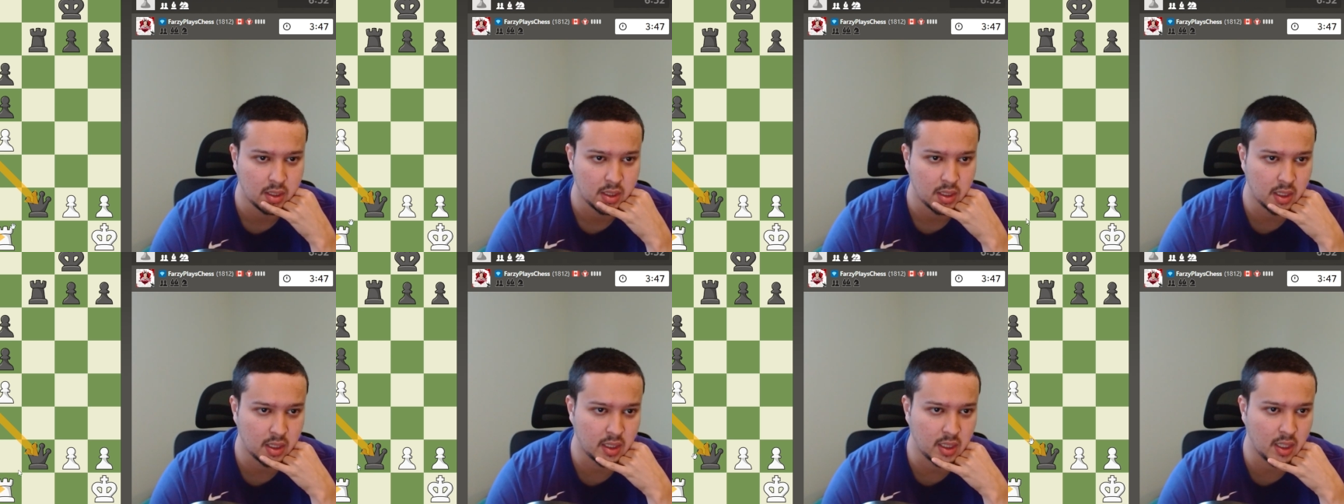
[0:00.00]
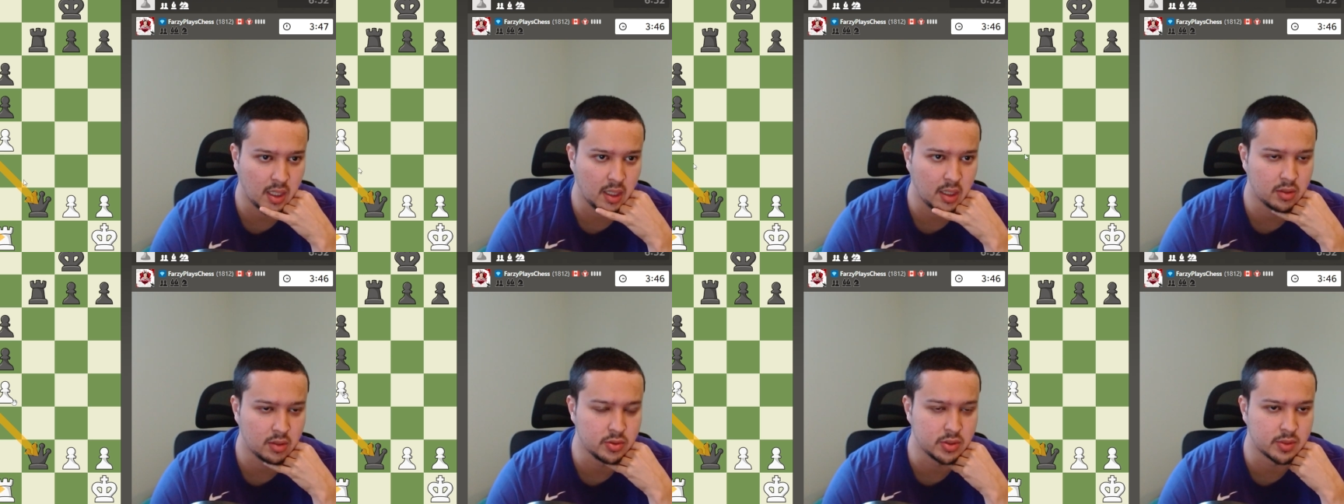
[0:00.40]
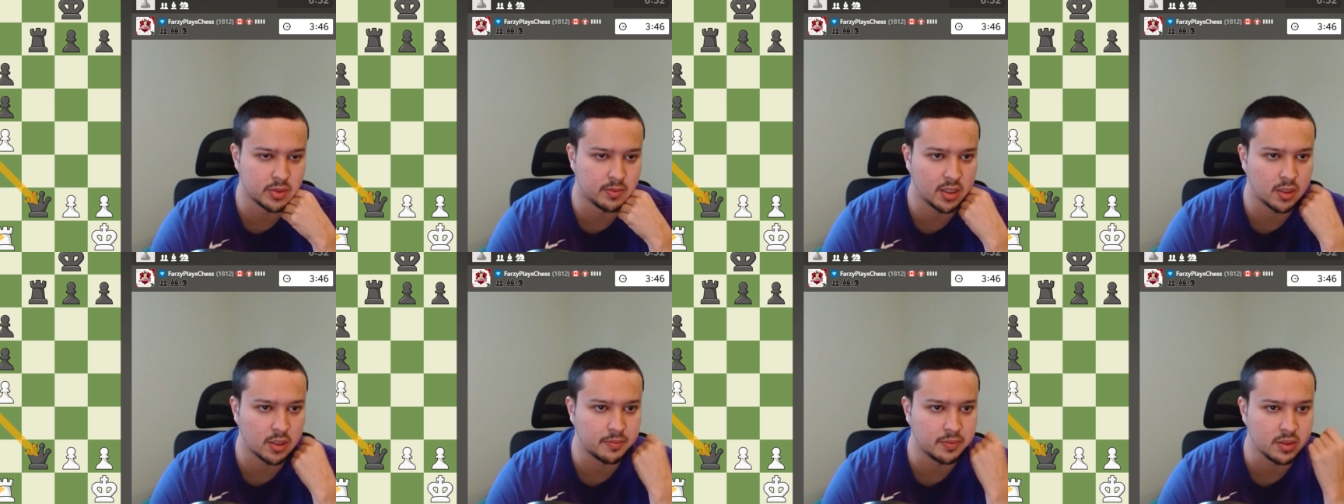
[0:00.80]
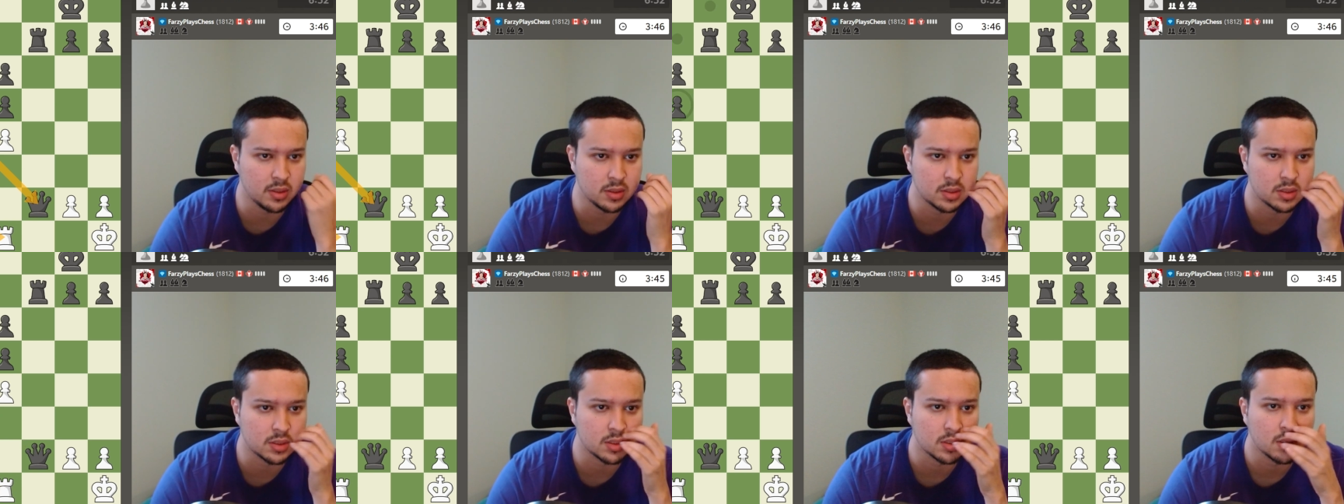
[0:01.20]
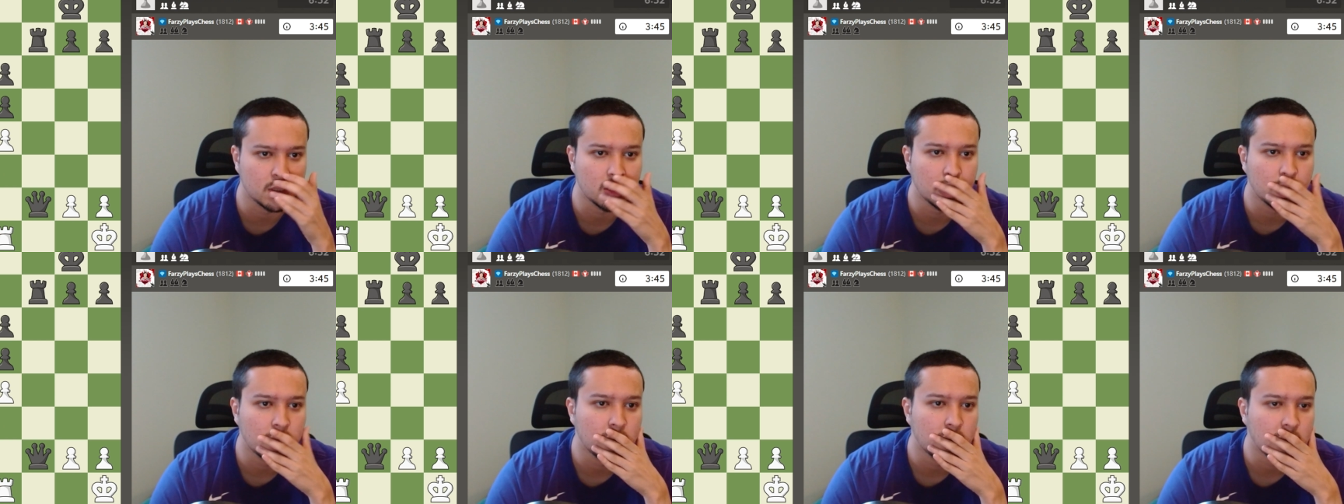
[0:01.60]
And yeah, I lose a minor piece.
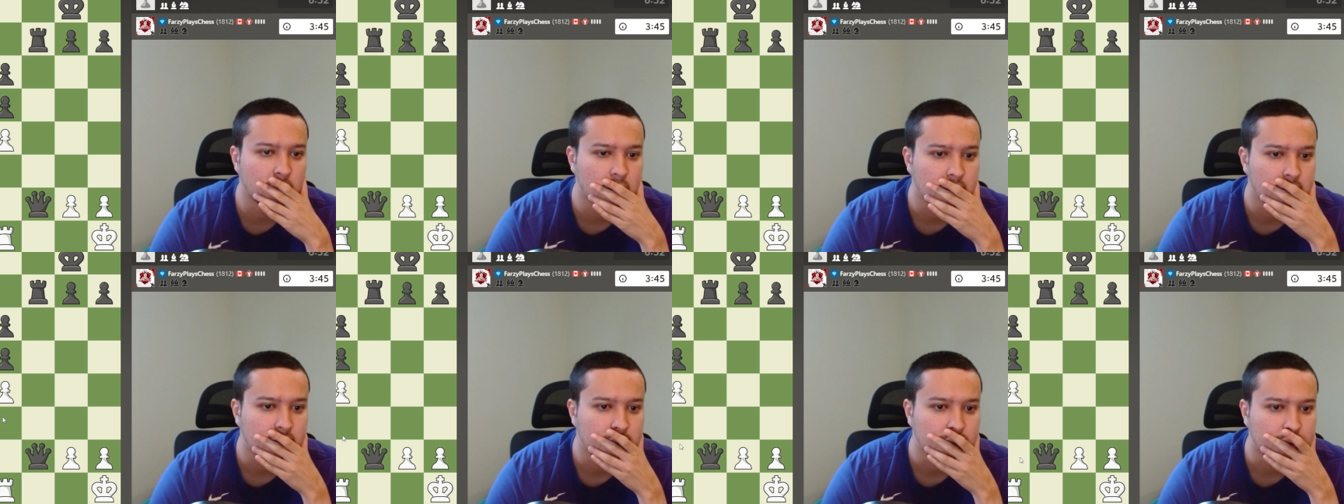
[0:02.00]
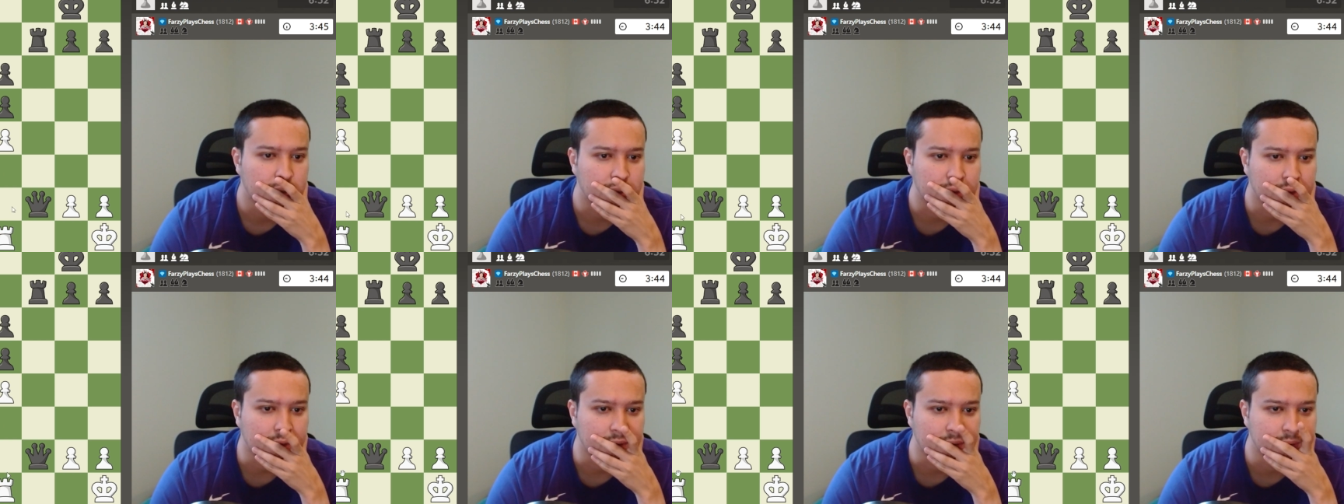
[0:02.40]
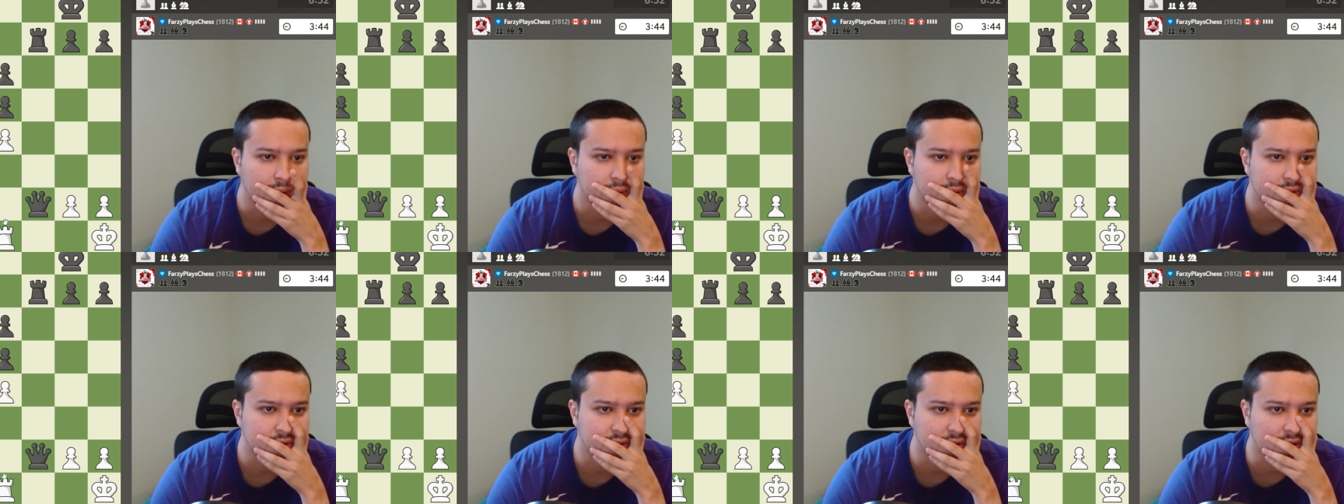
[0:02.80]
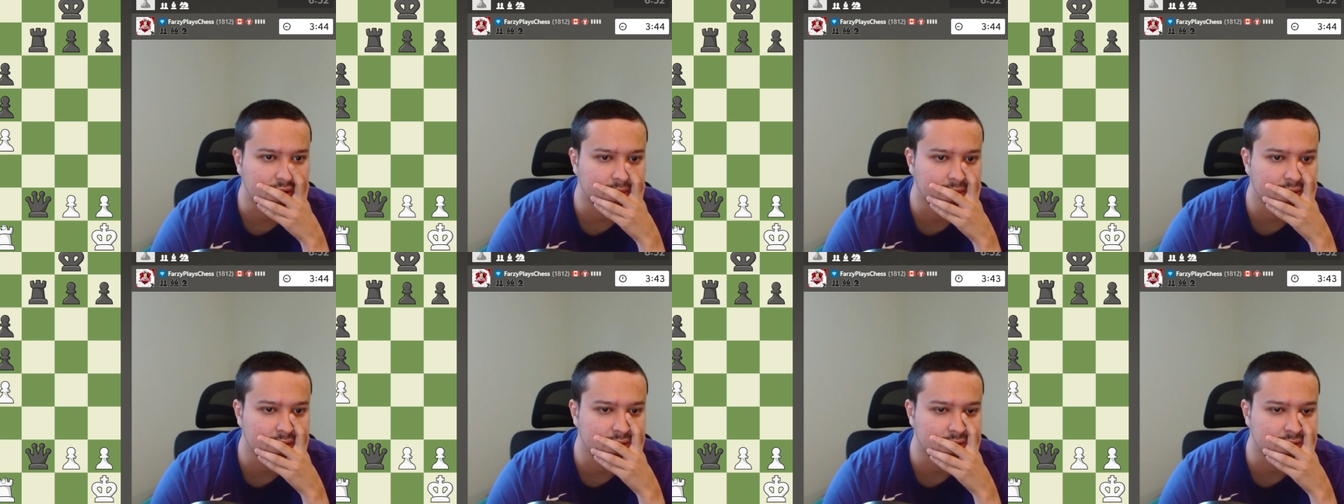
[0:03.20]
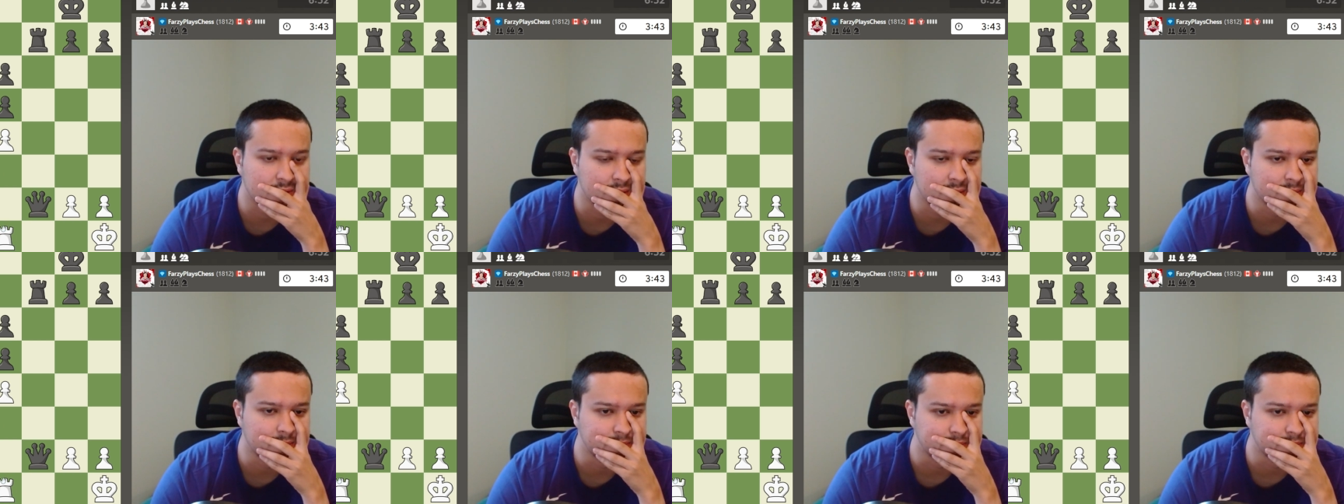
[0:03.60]
Okay, let's think about this one.